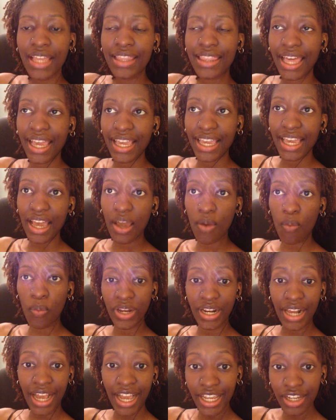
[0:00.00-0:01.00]
Like
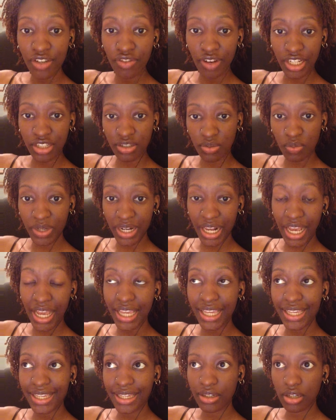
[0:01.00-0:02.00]
when I
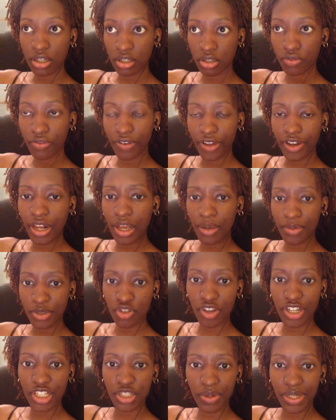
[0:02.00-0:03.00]
found out I was
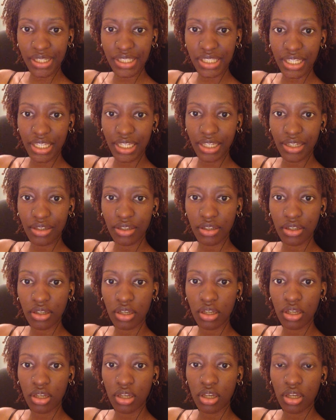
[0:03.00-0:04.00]
graduating,
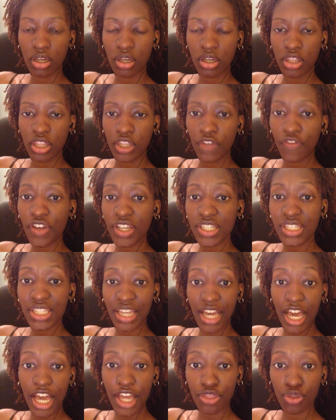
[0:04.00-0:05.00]
the first thing
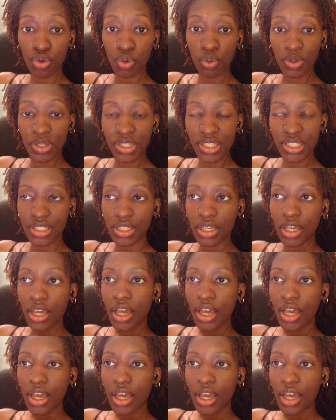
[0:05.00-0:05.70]
I thought was